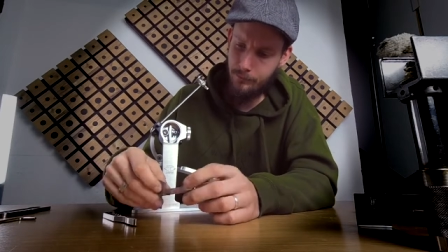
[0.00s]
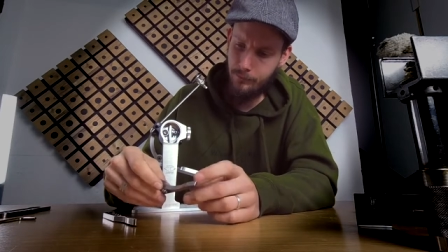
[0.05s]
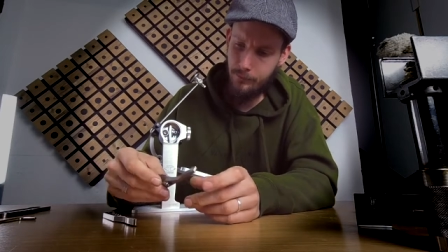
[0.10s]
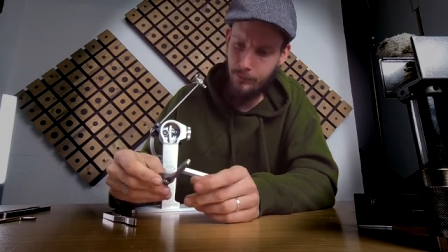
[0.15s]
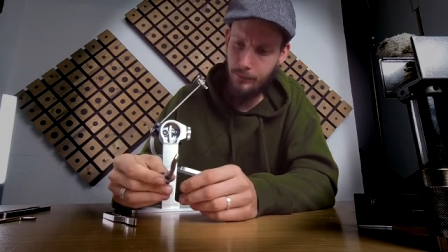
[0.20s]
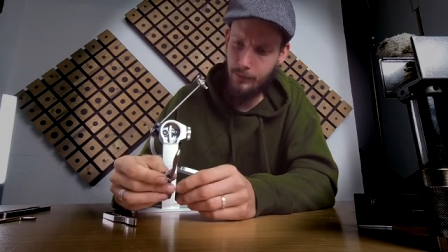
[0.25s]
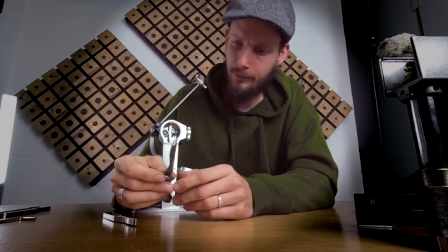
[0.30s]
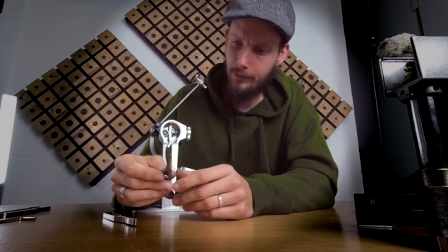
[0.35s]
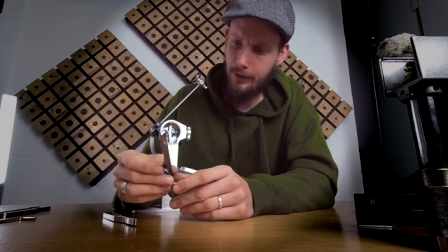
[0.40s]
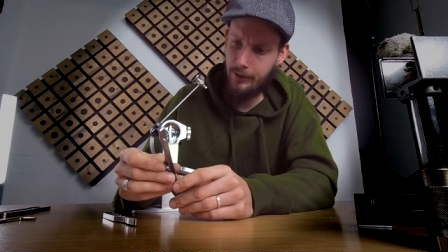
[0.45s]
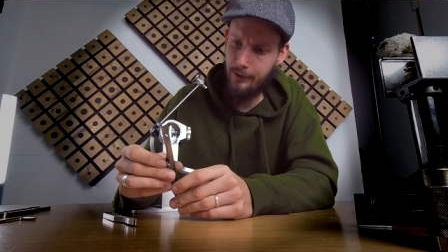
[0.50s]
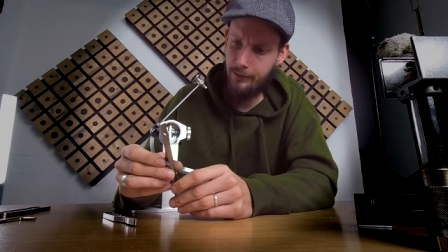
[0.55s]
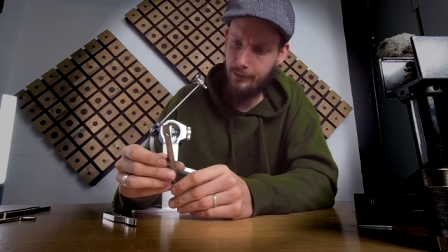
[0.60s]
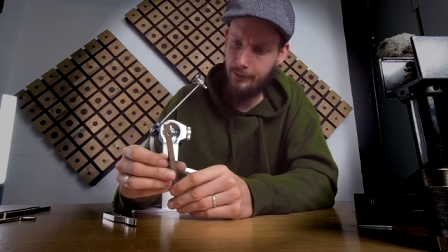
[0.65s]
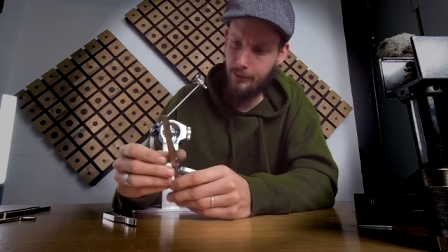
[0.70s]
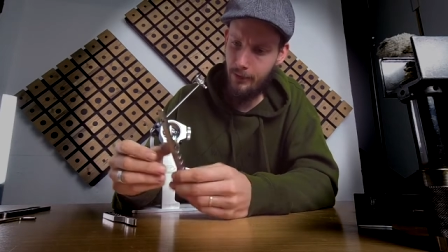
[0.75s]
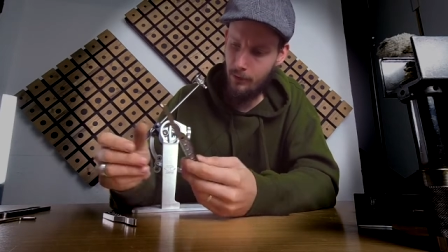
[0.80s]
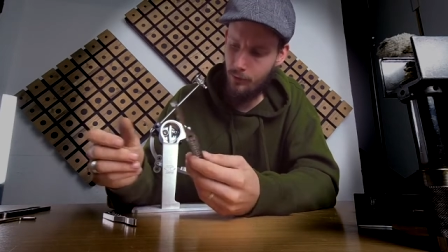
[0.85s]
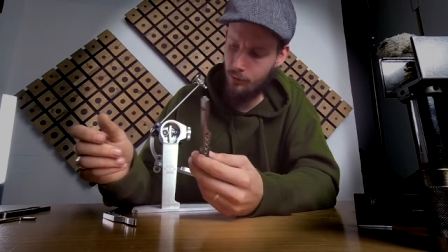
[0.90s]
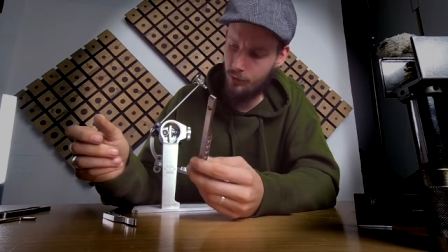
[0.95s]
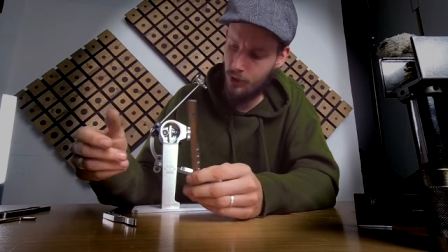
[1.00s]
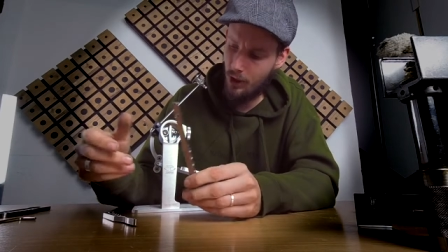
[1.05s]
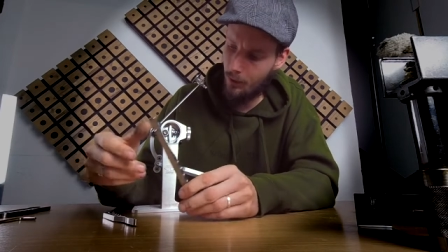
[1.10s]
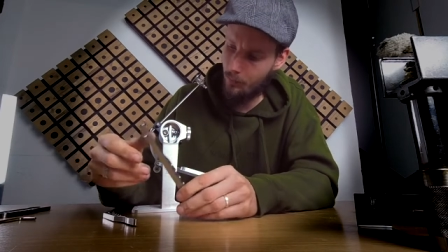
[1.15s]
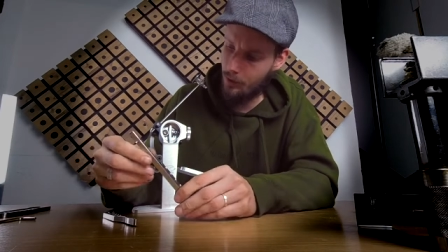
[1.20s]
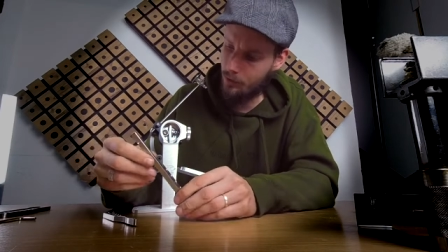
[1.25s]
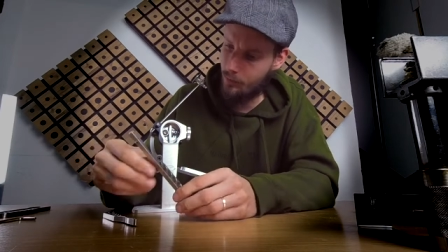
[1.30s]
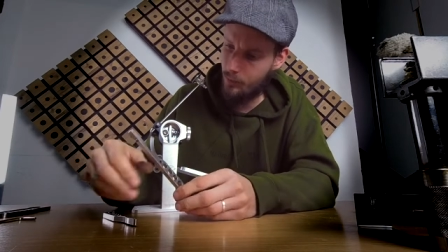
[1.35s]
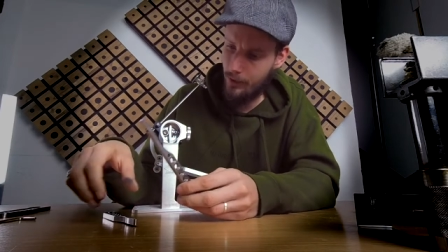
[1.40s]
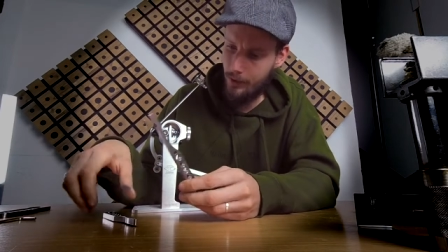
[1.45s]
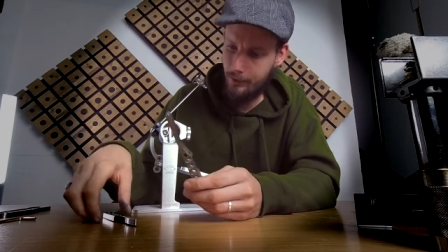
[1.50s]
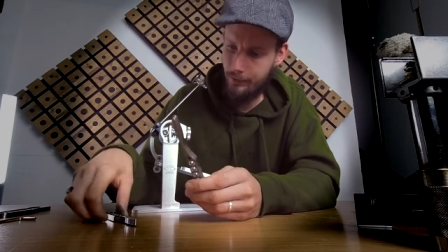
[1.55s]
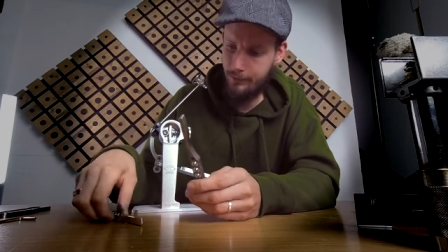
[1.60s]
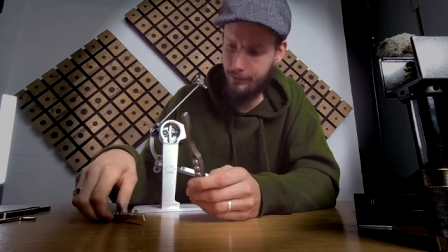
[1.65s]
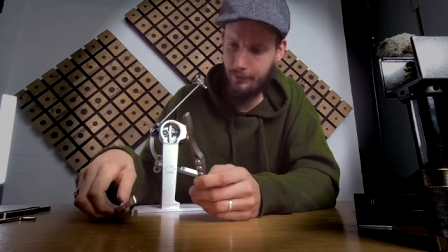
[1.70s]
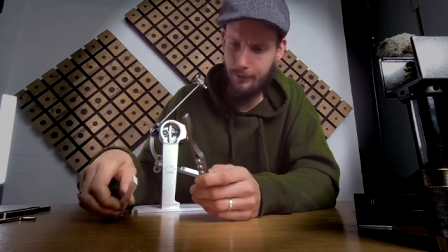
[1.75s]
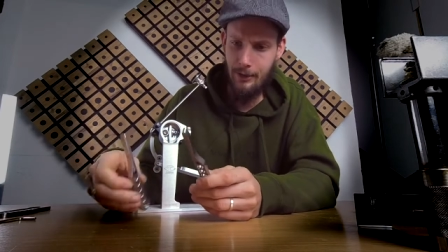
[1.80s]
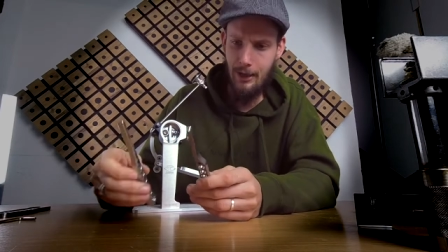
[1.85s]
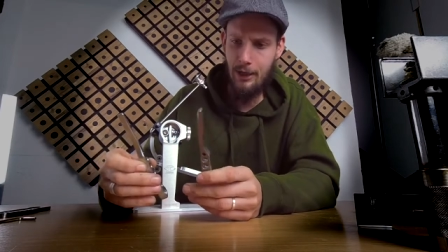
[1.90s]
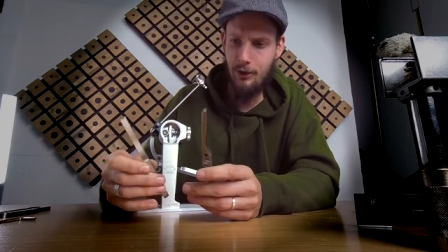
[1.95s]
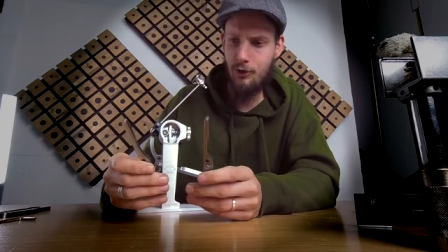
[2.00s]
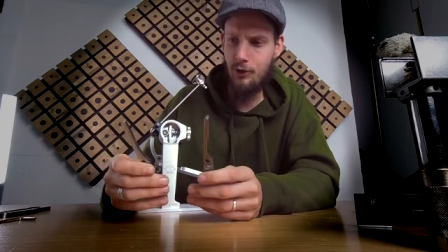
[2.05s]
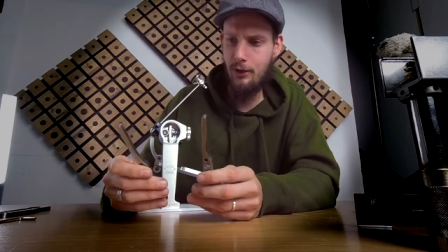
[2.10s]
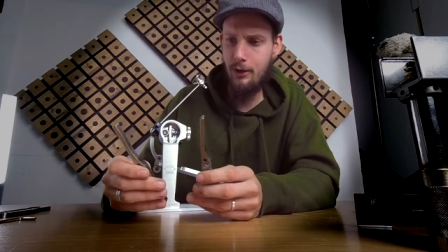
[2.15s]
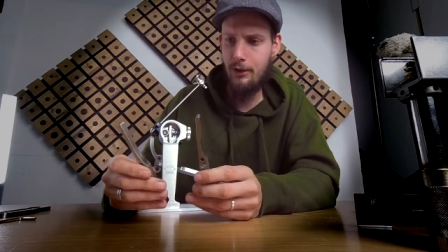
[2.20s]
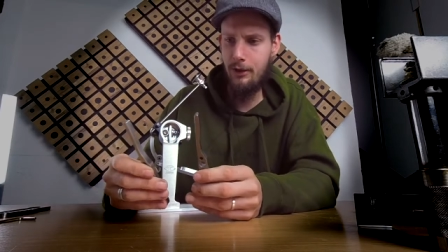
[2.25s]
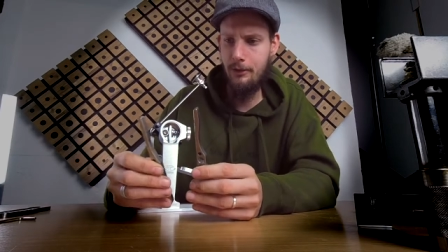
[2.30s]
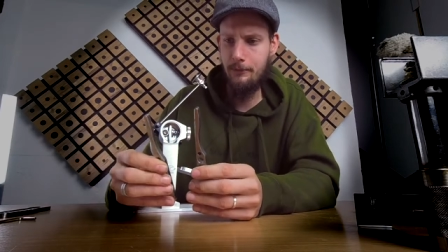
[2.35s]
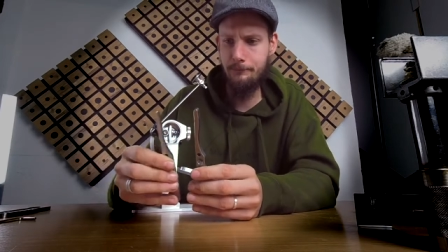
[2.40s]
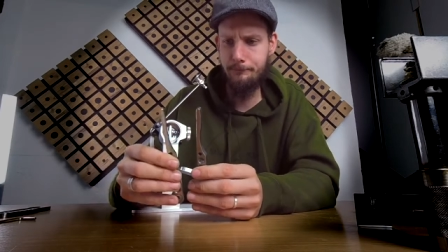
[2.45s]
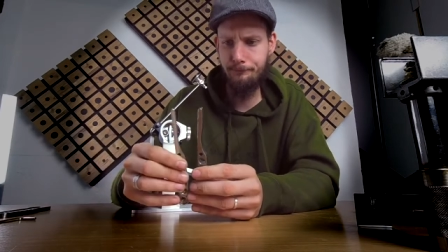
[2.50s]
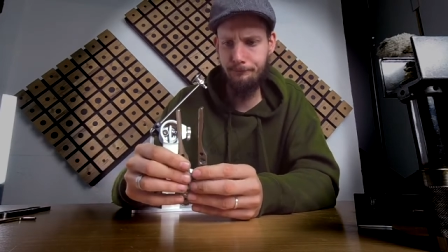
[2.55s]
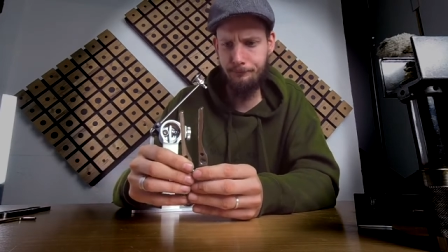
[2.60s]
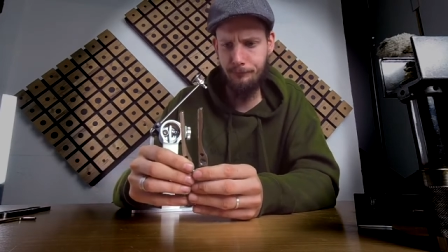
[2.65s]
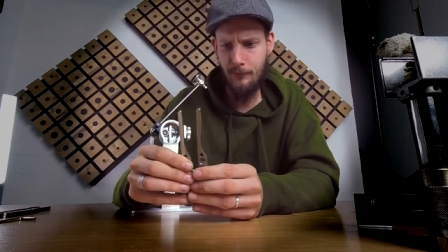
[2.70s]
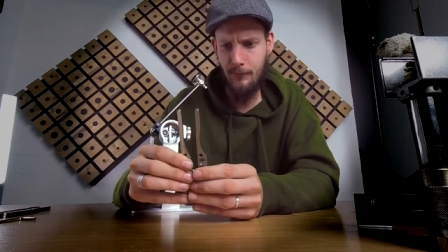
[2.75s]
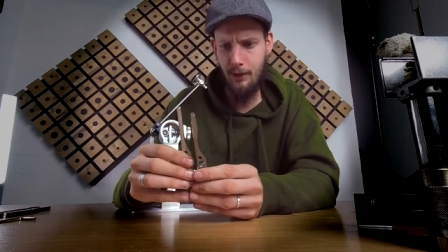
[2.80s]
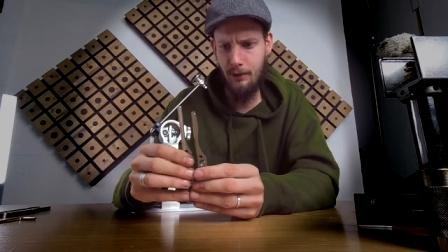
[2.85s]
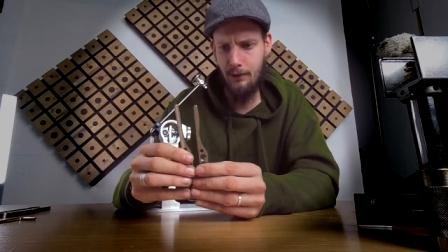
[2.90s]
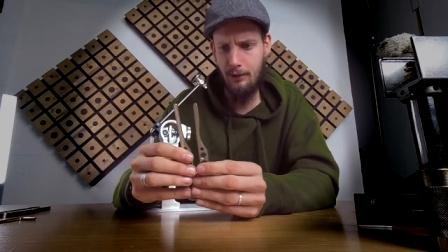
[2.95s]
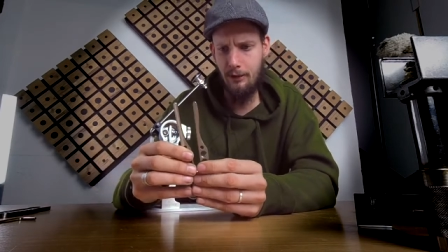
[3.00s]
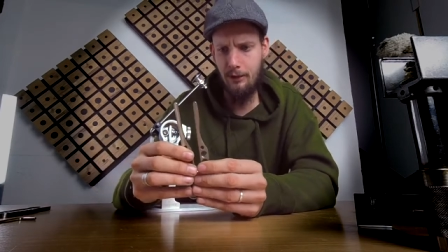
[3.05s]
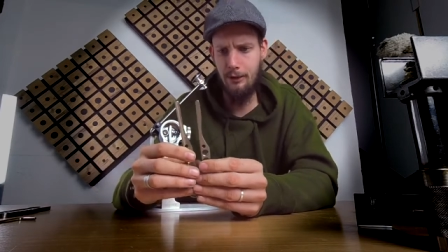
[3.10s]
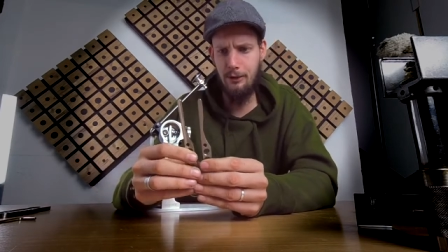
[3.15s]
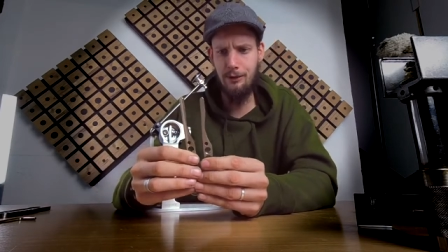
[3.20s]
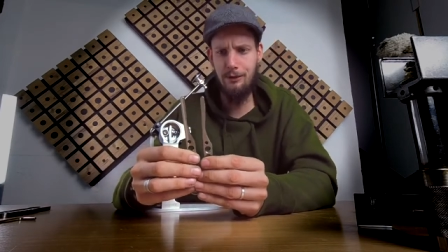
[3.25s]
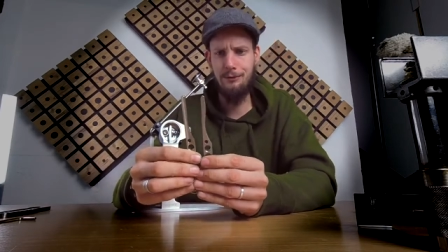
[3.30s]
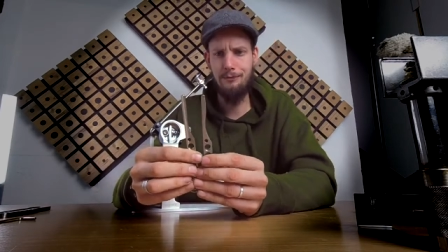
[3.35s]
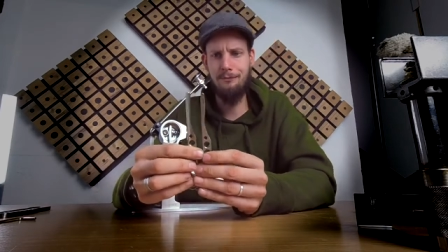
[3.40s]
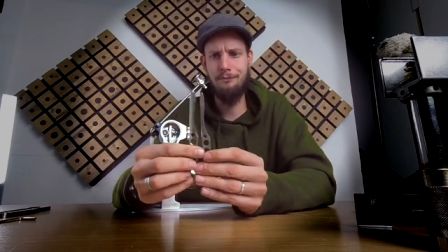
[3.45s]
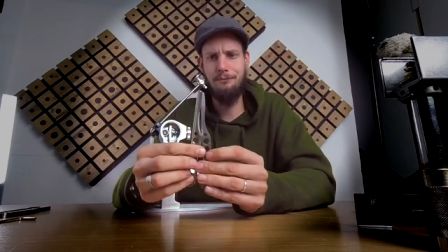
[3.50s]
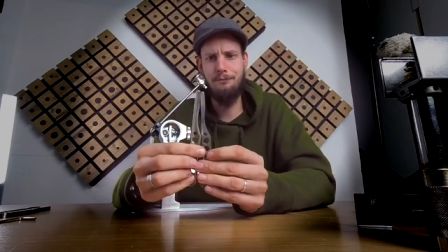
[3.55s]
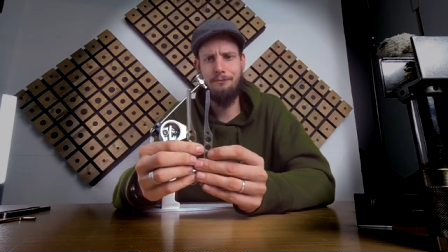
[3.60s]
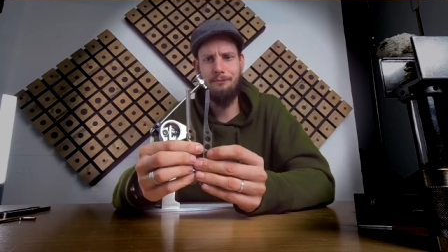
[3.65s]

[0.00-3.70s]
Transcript: These two geometries actually are